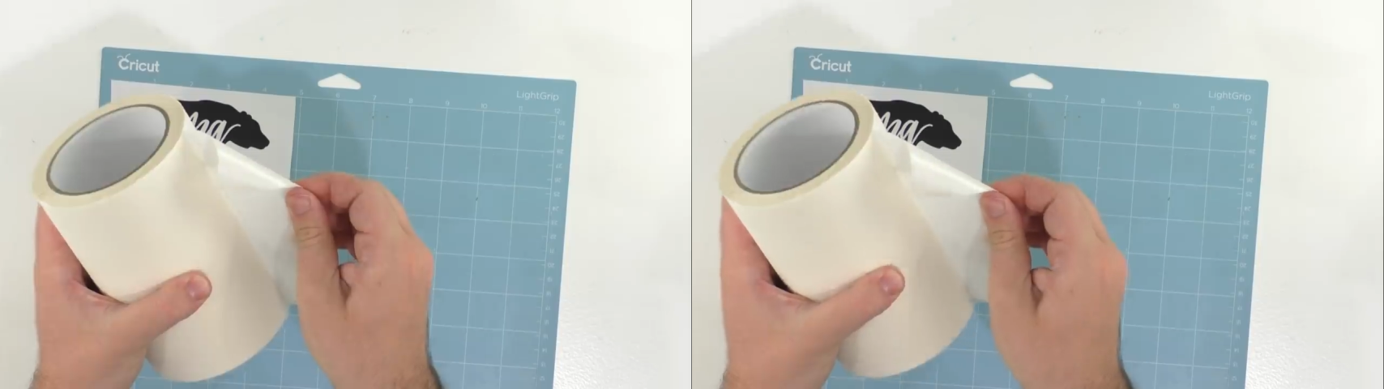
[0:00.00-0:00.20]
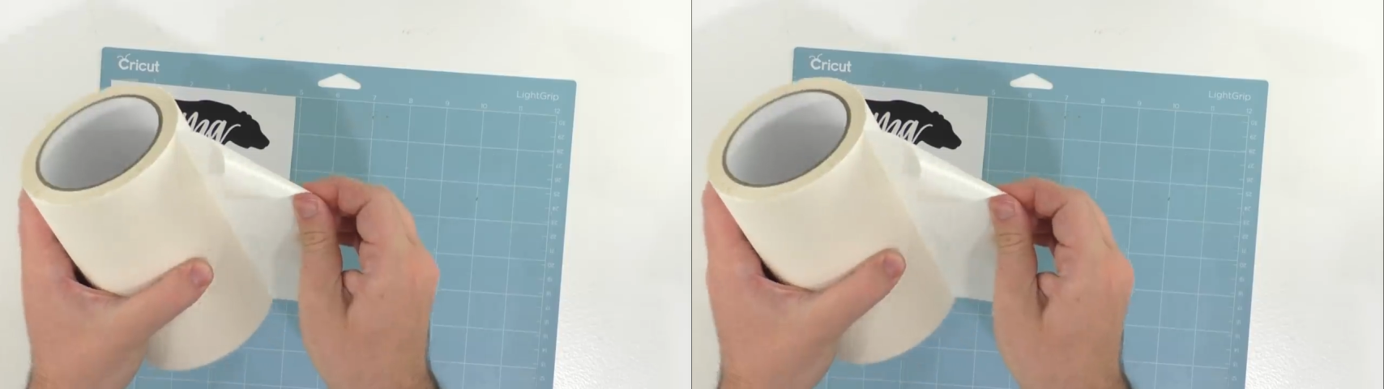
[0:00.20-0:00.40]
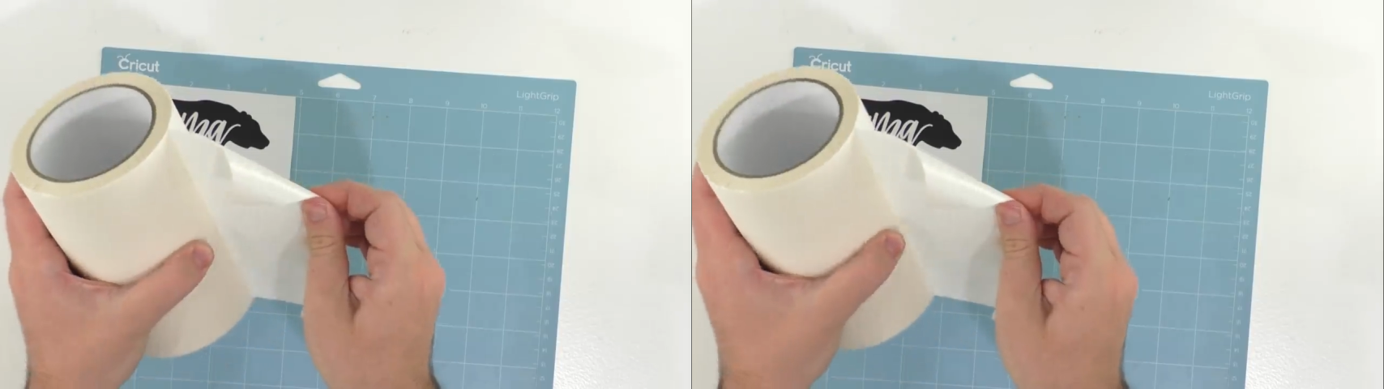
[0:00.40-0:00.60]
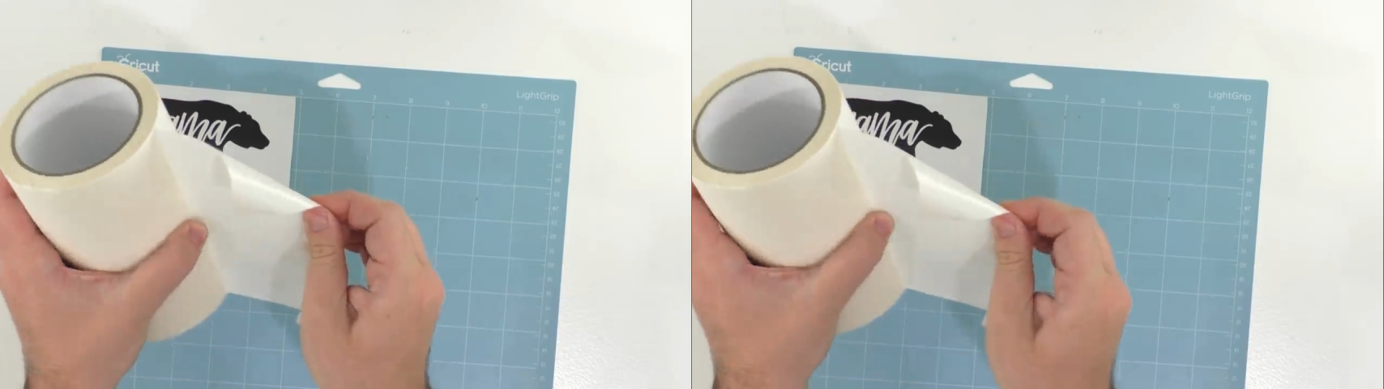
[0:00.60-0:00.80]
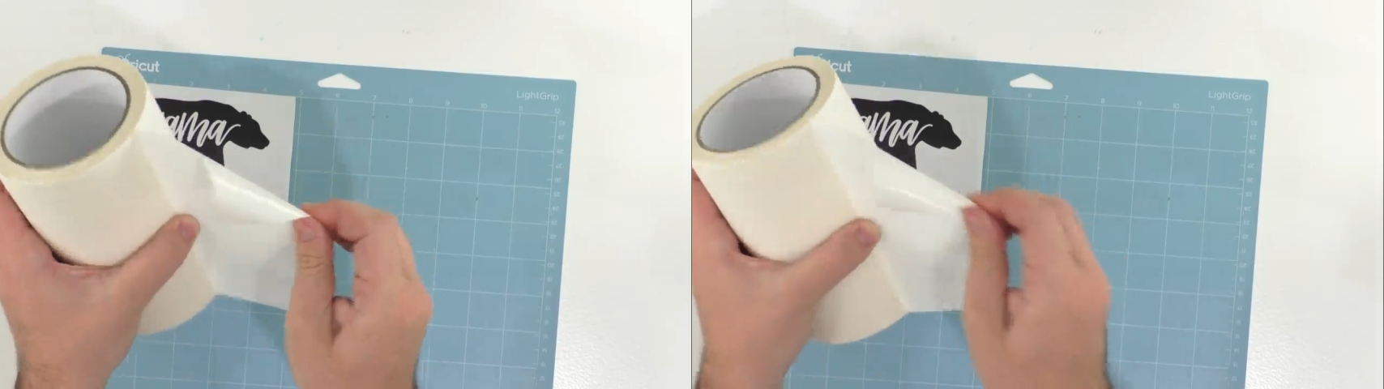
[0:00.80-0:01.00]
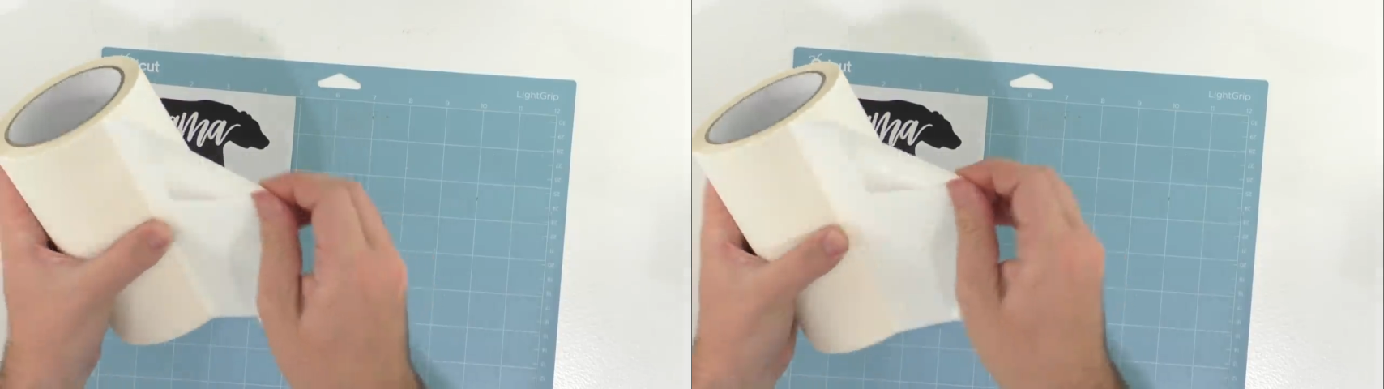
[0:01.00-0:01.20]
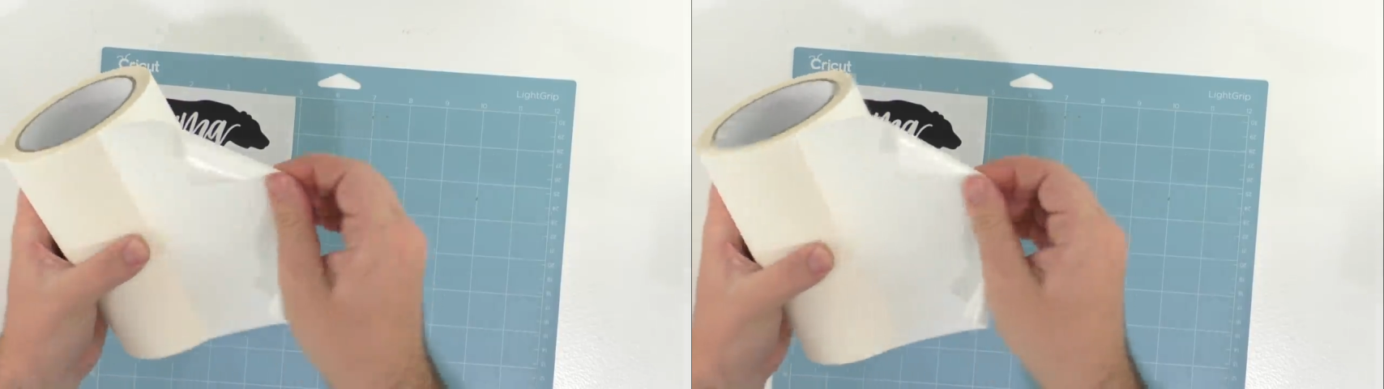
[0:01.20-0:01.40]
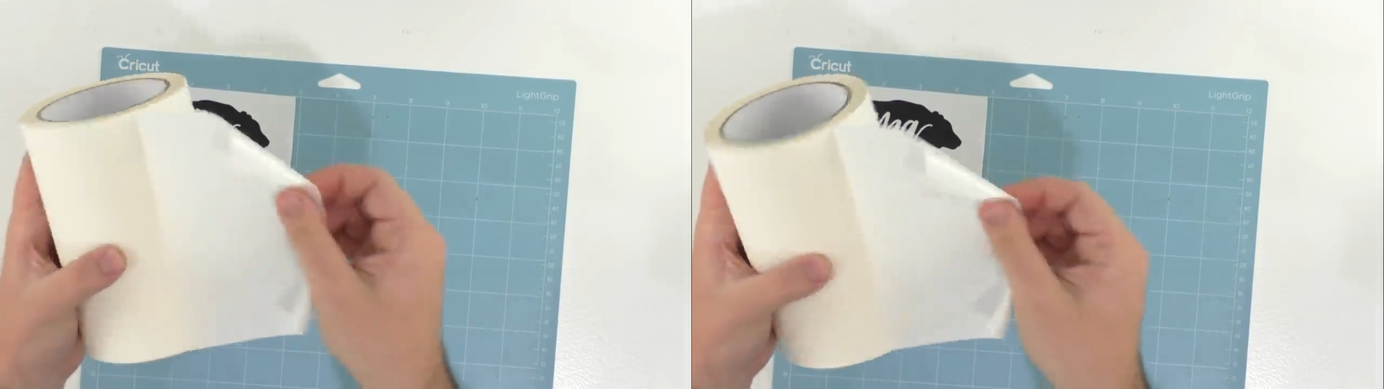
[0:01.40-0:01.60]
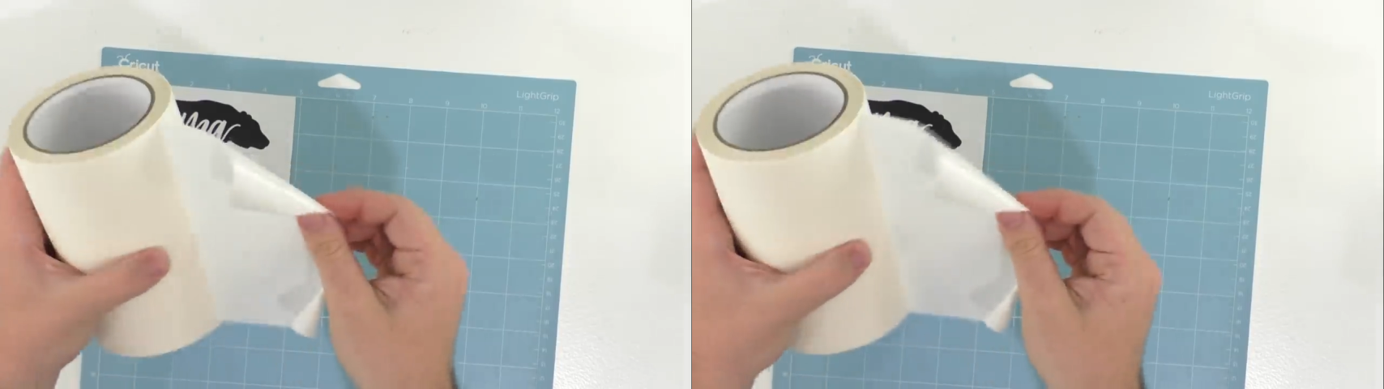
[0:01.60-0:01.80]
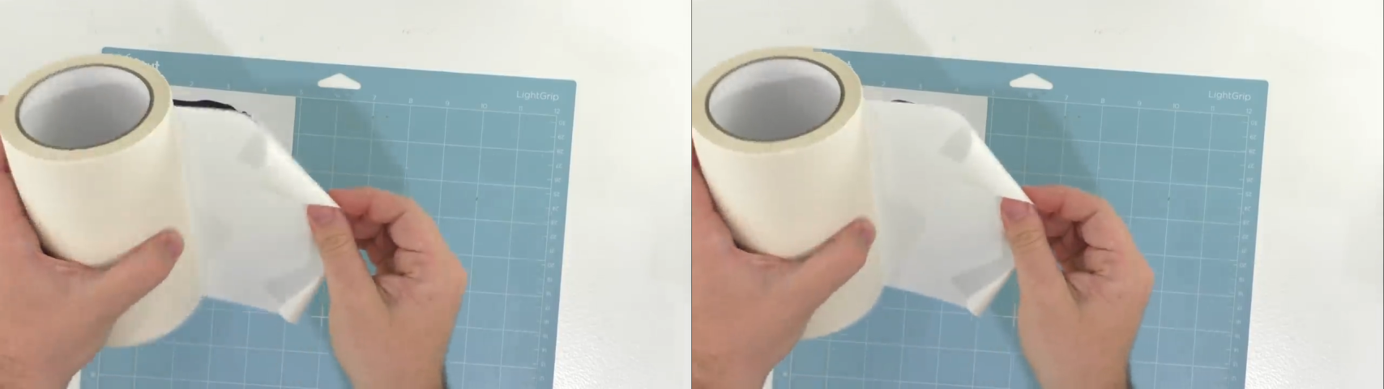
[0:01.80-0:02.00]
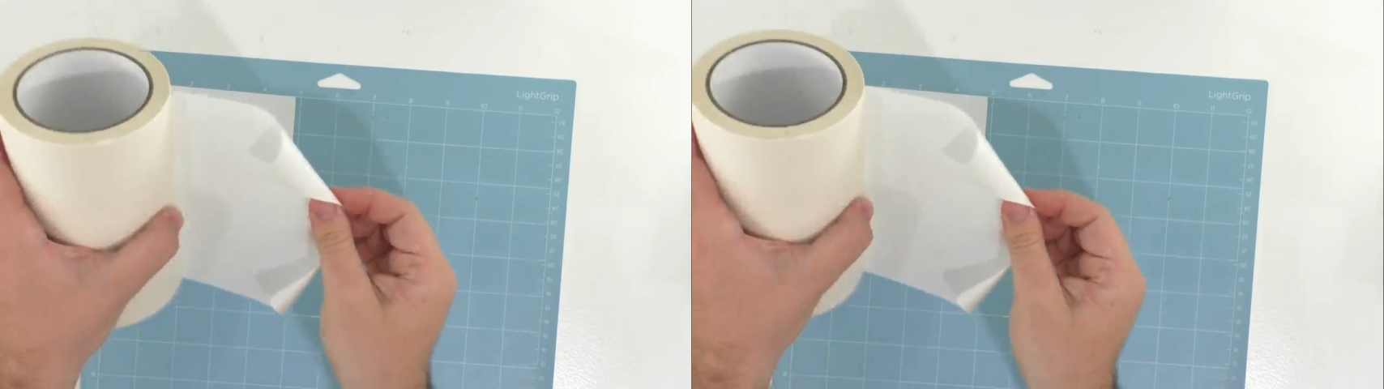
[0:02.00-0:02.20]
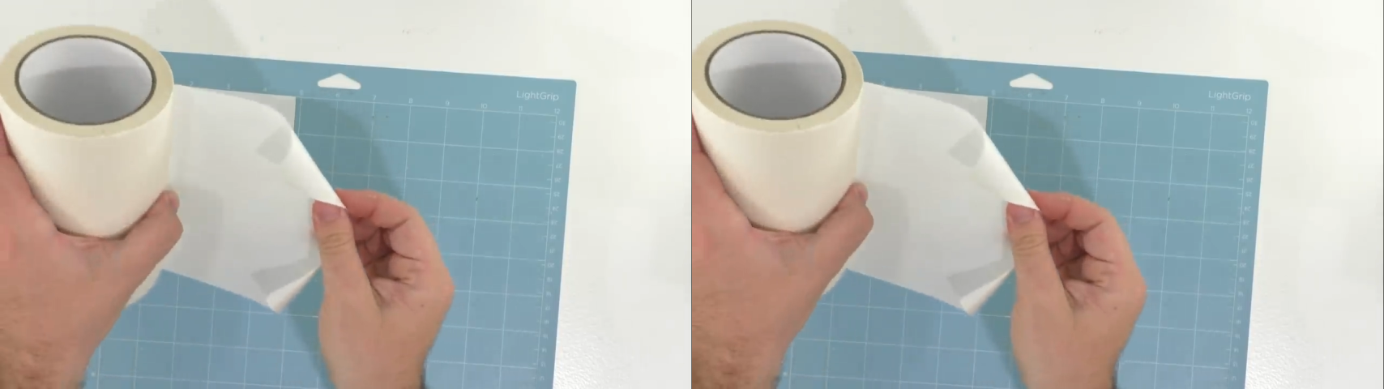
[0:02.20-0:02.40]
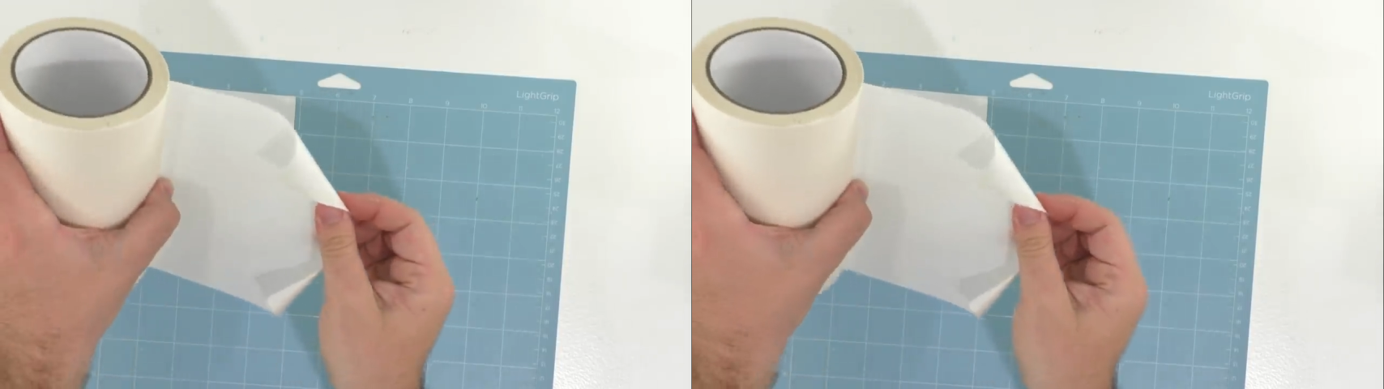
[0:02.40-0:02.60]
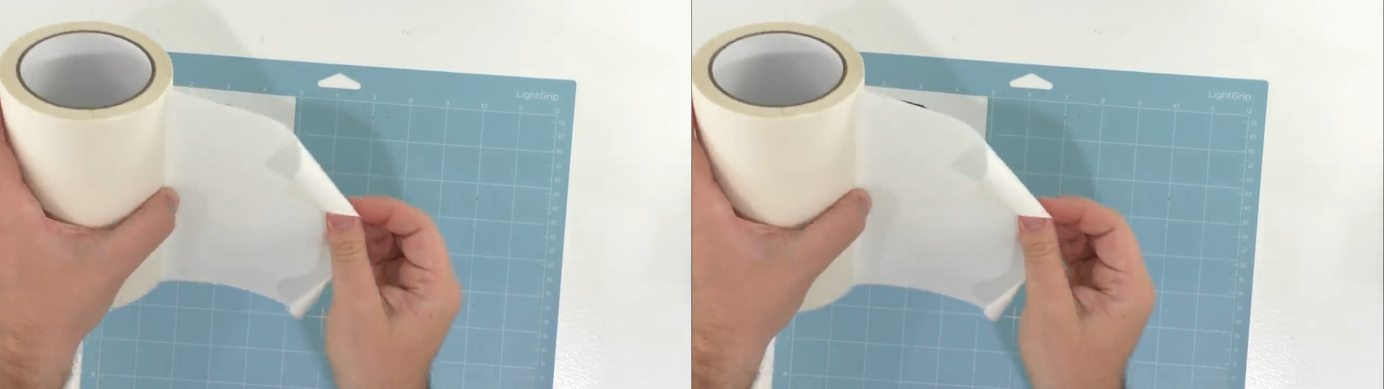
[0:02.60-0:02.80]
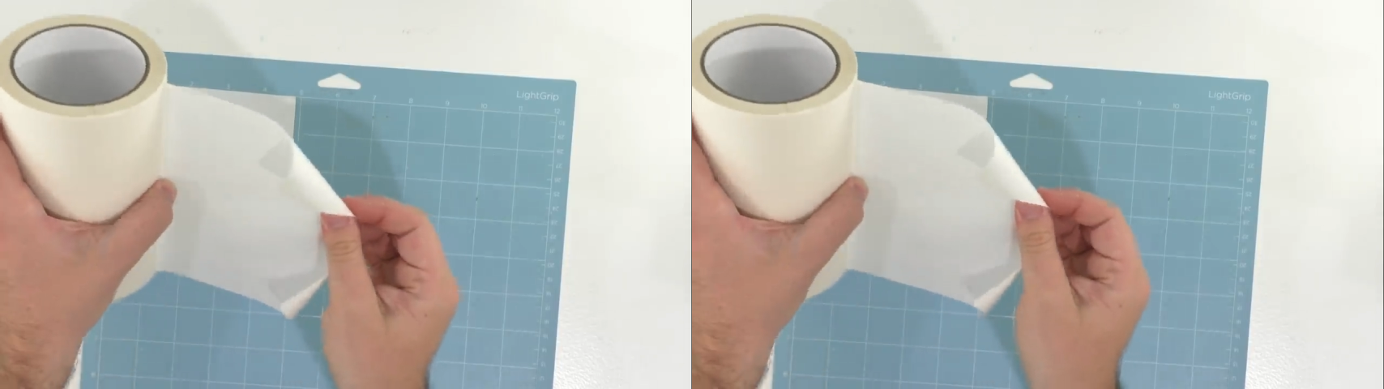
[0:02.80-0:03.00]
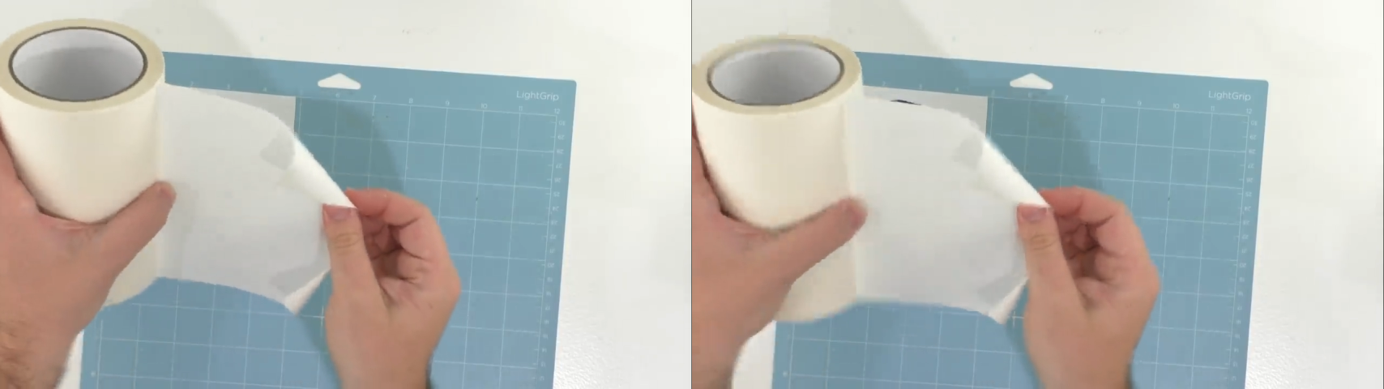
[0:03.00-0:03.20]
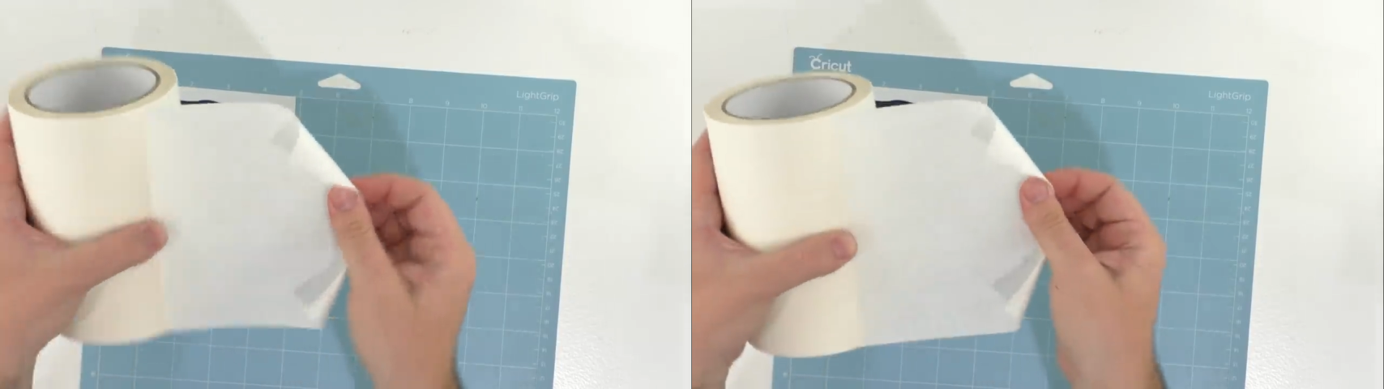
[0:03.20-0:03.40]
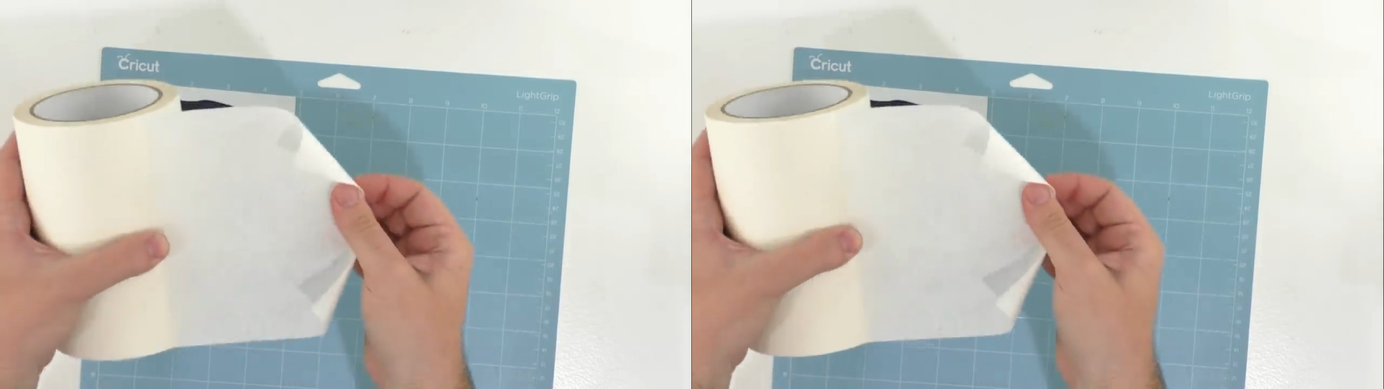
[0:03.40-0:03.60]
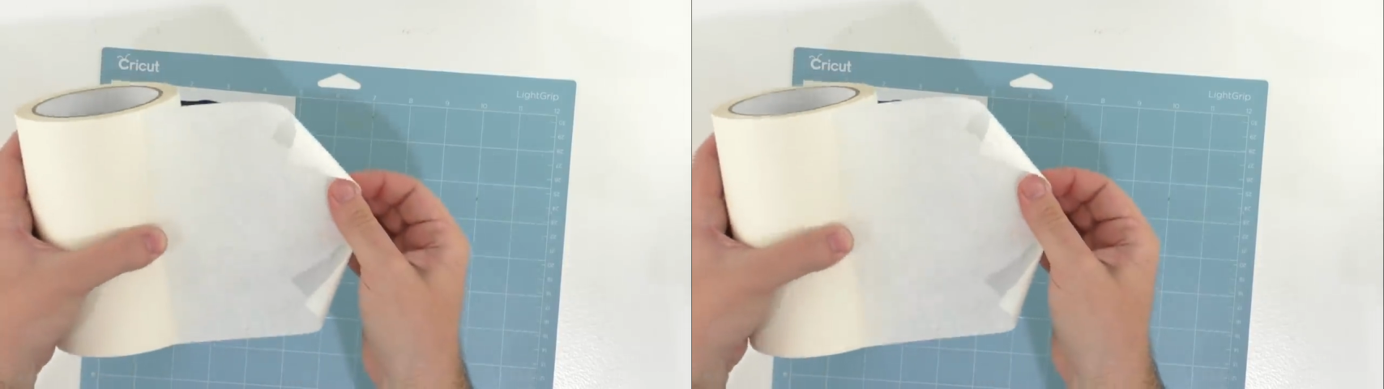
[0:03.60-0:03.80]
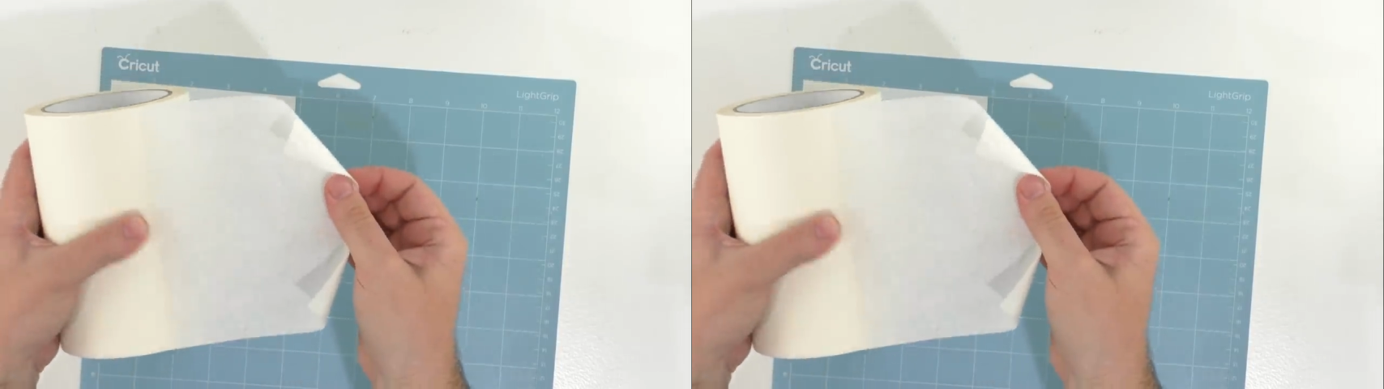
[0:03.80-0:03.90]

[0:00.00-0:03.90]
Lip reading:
(no speaker visible)